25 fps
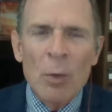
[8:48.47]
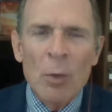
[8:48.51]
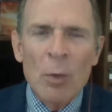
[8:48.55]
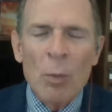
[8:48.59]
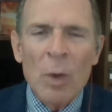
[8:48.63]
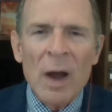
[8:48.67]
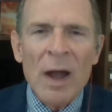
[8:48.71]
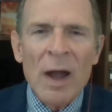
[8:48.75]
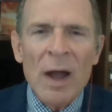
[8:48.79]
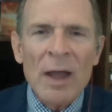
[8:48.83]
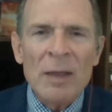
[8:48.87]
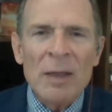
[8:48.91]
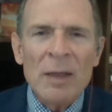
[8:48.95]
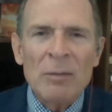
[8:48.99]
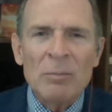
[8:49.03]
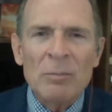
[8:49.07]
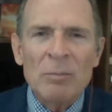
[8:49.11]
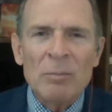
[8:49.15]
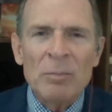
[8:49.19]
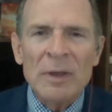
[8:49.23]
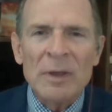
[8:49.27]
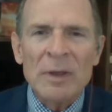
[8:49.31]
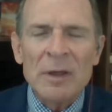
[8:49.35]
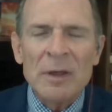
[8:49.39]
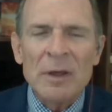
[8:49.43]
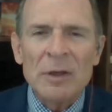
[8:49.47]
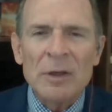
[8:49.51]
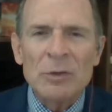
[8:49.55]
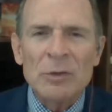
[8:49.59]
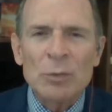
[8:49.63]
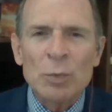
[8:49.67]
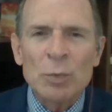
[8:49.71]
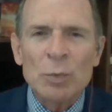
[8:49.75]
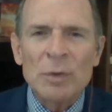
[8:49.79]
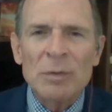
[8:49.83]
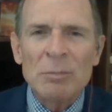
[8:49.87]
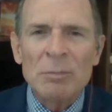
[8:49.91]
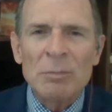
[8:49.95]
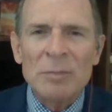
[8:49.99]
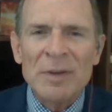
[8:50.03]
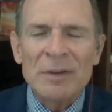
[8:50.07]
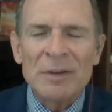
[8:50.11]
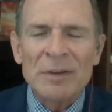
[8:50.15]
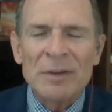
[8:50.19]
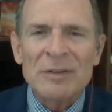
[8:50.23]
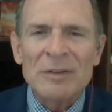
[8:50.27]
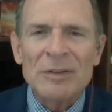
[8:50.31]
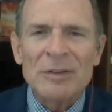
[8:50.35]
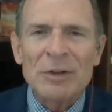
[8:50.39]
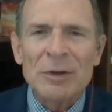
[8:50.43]
Why? Because with
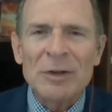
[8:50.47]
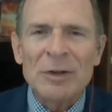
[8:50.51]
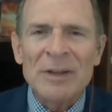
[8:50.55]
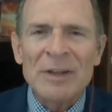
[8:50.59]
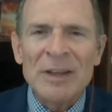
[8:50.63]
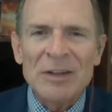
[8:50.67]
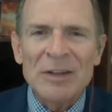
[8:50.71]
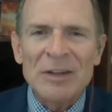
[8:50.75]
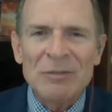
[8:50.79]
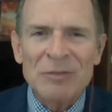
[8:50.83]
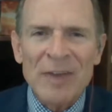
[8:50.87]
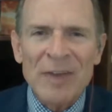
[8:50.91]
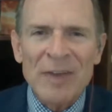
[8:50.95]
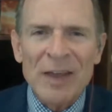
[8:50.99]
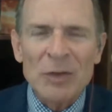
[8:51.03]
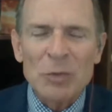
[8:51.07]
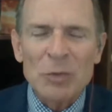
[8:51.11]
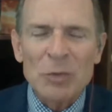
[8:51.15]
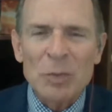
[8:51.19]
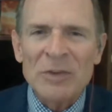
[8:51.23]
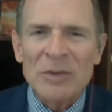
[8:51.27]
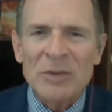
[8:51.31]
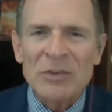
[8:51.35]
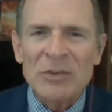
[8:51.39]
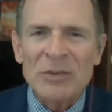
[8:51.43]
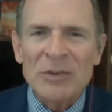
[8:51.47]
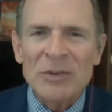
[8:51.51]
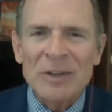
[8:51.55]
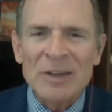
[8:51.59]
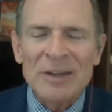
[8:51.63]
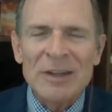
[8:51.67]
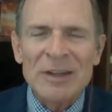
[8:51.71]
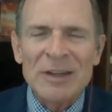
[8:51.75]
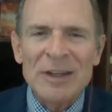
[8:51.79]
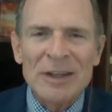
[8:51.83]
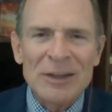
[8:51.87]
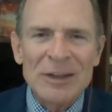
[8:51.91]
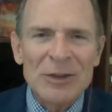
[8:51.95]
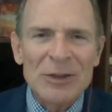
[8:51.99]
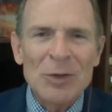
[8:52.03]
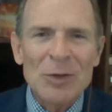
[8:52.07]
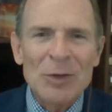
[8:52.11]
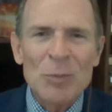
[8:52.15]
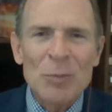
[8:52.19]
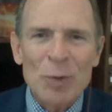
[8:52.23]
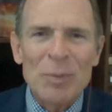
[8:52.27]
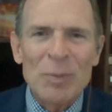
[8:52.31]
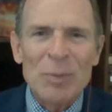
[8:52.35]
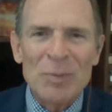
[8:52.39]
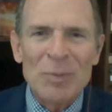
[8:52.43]
military advancements, you can kill
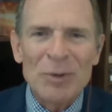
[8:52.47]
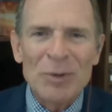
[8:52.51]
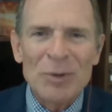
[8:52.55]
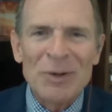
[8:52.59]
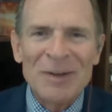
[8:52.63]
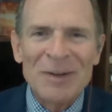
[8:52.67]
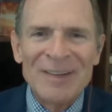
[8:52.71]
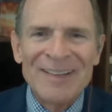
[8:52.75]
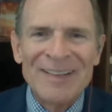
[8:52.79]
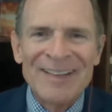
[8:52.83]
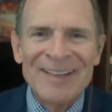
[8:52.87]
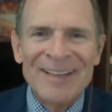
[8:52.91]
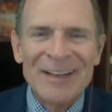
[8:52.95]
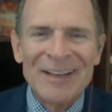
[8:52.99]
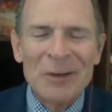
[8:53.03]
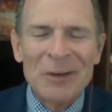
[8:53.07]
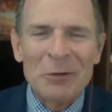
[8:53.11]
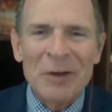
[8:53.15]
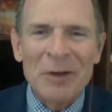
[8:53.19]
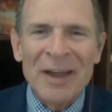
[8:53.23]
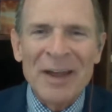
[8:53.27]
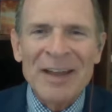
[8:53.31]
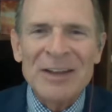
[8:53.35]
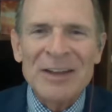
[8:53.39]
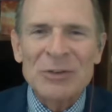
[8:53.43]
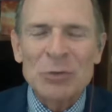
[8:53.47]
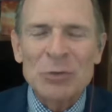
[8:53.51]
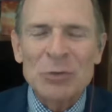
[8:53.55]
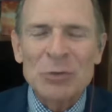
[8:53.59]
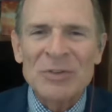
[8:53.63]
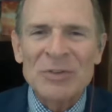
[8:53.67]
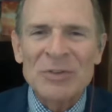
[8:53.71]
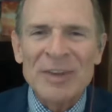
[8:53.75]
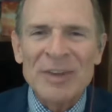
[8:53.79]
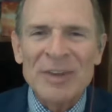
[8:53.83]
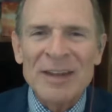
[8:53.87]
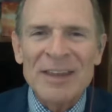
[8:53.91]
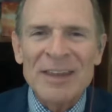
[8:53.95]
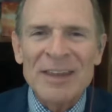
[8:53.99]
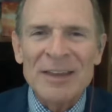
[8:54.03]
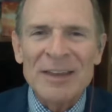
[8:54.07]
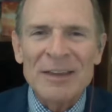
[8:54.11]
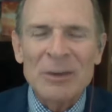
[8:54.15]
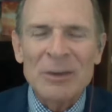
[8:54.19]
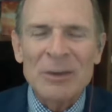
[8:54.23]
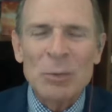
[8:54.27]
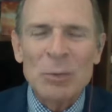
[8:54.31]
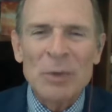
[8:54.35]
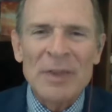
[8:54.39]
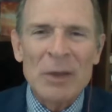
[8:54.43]
more people, right? So instead of
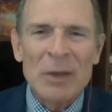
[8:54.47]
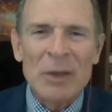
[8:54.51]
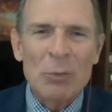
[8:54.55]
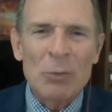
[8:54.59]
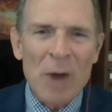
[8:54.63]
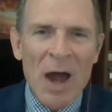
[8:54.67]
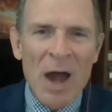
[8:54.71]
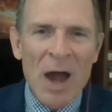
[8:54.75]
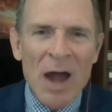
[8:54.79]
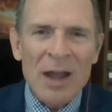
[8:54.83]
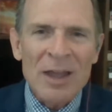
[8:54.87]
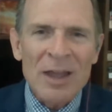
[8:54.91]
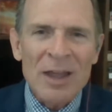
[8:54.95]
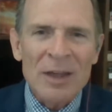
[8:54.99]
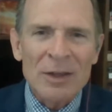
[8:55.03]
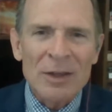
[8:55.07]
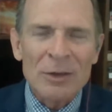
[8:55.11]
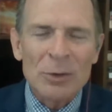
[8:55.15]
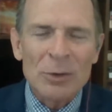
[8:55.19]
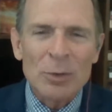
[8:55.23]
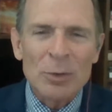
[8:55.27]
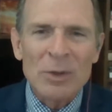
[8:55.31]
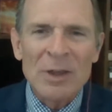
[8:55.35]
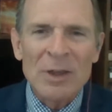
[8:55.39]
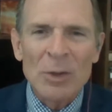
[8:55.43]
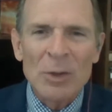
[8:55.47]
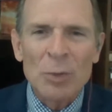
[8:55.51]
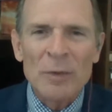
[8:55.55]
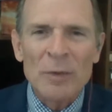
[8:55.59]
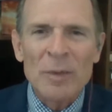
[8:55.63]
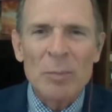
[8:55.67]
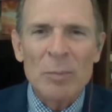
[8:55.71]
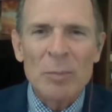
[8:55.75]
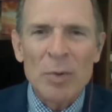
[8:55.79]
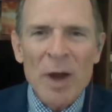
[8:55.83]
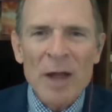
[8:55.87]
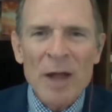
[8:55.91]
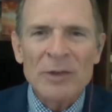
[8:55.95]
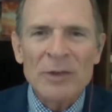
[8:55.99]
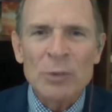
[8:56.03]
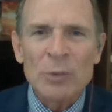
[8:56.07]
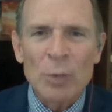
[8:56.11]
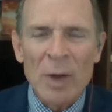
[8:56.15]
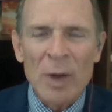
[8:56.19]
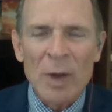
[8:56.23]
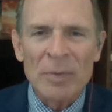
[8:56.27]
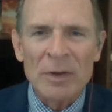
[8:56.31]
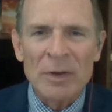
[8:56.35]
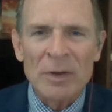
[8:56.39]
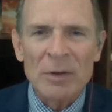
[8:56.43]
killing with a rock, you kill with a bronze
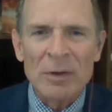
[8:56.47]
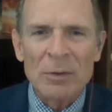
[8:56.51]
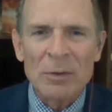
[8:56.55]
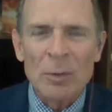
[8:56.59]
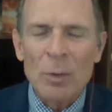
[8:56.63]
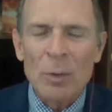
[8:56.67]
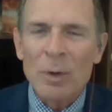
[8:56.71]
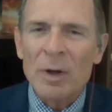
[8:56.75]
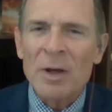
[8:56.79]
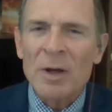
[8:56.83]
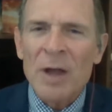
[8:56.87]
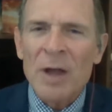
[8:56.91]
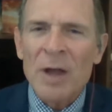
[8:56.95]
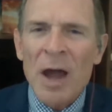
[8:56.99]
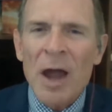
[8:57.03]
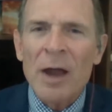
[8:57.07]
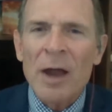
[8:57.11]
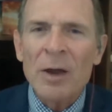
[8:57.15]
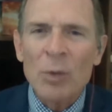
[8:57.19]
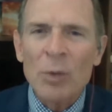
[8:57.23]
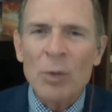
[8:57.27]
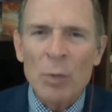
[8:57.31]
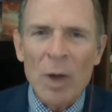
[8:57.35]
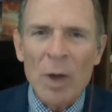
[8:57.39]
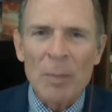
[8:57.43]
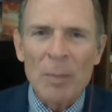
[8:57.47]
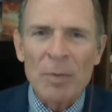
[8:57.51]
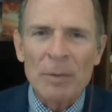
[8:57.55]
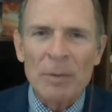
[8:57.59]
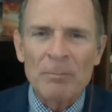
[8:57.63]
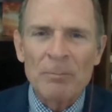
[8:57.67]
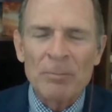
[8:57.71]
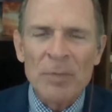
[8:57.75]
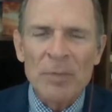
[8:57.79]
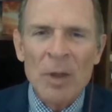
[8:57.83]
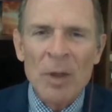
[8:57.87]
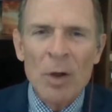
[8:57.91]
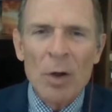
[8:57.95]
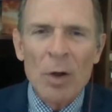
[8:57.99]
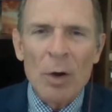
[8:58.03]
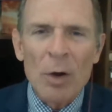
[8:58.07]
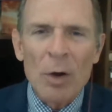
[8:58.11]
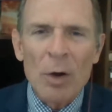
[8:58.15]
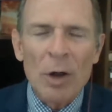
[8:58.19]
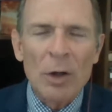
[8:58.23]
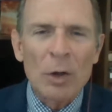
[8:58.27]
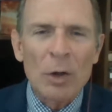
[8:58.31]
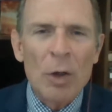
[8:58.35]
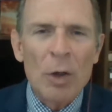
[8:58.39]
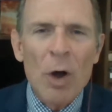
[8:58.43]
weapon or an iron weapon
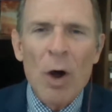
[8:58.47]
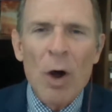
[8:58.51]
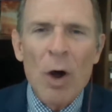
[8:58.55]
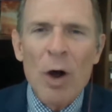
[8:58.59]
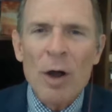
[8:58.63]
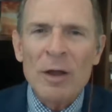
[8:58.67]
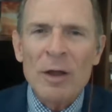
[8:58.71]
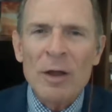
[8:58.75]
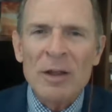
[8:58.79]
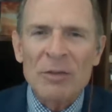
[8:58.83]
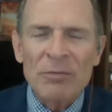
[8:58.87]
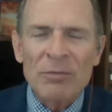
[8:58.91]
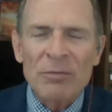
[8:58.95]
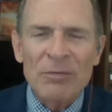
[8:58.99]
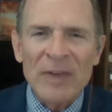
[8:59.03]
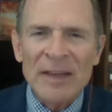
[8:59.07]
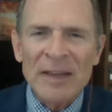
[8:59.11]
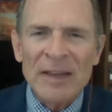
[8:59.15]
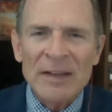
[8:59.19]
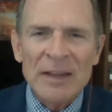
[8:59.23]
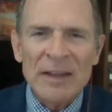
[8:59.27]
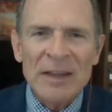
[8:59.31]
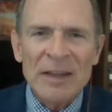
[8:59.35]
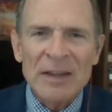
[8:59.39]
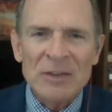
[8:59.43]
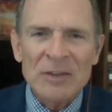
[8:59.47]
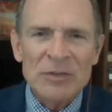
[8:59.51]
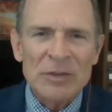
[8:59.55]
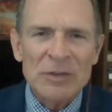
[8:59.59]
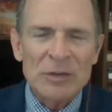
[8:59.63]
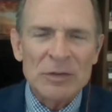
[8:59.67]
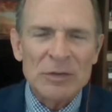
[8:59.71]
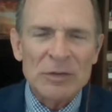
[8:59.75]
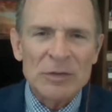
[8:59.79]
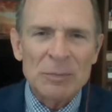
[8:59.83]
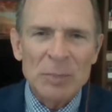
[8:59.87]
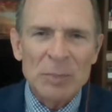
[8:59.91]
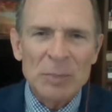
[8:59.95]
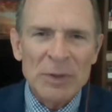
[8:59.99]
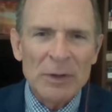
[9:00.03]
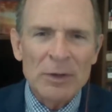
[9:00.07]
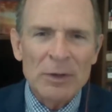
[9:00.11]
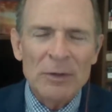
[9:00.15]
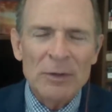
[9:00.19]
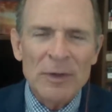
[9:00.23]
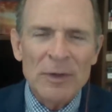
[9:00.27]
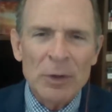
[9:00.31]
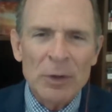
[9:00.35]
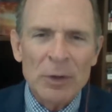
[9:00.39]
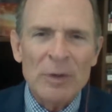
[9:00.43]
or a long phalanx
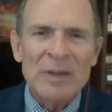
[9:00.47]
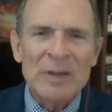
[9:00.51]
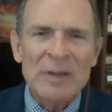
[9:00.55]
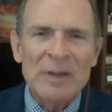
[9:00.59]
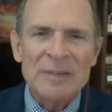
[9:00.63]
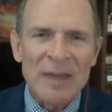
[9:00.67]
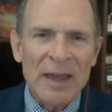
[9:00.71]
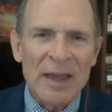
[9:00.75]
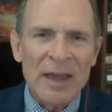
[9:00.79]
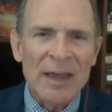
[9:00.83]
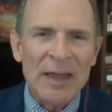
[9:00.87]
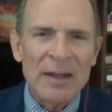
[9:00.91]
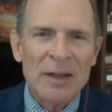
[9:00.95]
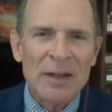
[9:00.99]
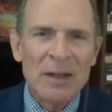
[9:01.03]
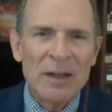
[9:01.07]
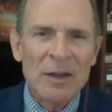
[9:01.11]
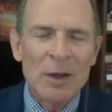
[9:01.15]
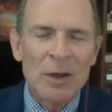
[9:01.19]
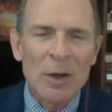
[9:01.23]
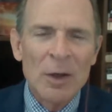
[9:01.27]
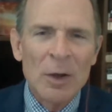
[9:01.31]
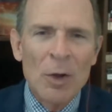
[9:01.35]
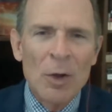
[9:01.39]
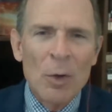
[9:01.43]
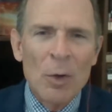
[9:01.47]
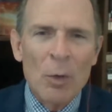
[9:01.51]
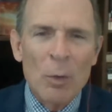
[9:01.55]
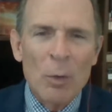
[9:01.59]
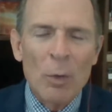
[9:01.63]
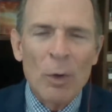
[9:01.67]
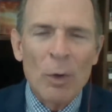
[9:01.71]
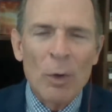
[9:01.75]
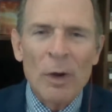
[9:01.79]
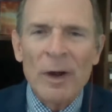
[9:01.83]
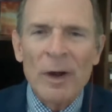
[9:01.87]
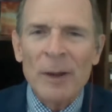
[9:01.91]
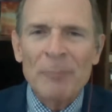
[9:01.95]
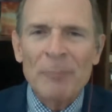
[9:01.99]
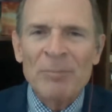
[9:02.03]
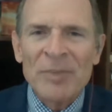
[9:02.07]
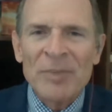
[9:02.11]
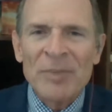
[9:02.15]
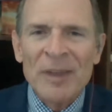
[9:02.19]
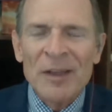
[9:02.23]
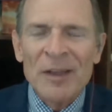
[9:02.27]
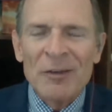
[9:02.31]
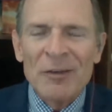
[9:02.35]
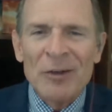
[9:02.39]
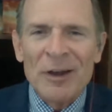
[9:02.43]
spear the Greeks had, or
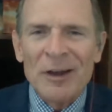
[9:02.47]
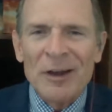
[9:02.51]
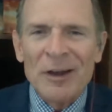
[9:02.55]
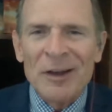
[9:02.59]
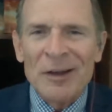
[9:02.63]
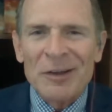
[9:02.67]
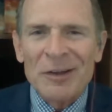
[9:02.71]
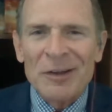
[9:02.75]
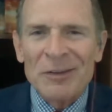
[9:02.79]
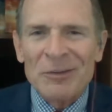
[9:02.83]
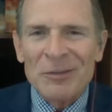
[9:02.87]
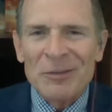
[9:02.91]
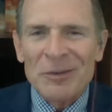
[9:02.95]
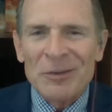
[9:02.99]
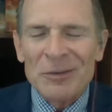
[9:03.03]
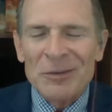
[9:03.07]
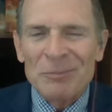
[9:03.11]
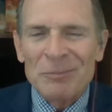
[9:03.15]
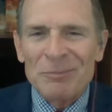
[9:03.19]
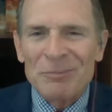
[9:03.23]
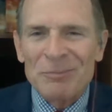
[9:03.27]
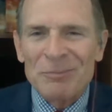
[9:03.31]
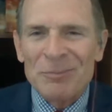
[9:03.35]
the